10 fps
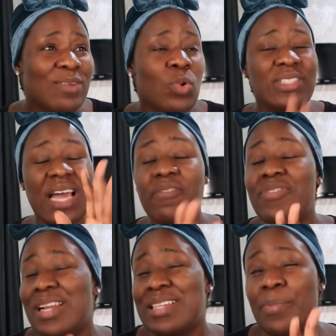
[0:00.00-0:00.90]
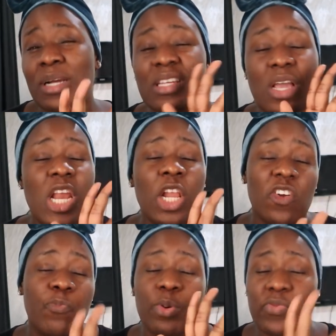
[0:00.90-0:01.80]
and what I've realized about a lot
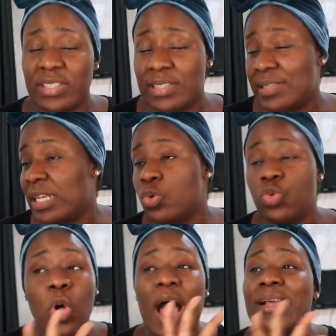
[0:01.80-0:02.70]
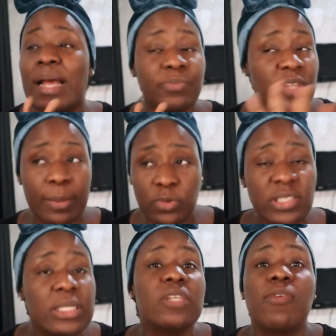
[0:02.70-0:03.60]
of prophecies, I don't know, I'm
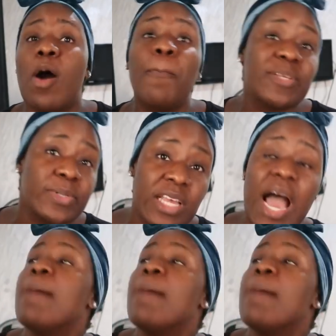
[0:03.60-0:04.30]
just saying this from my own perspective.